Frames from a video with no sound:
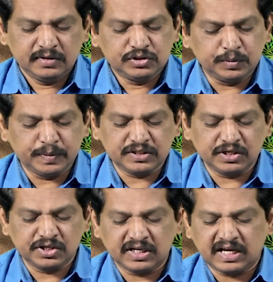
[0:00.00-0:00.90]

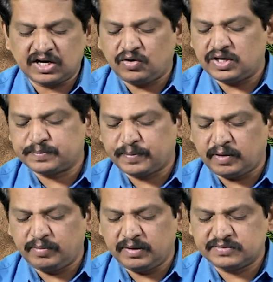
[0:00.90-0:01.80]
Superstition can cause
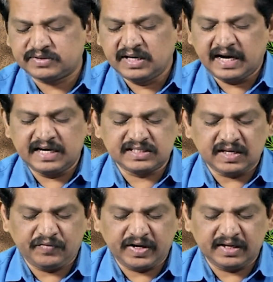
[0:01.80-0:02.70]
problems and
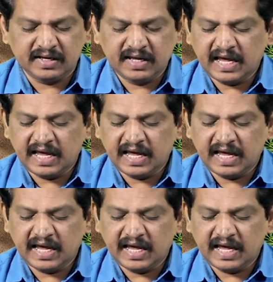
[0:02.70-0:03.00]
suffering,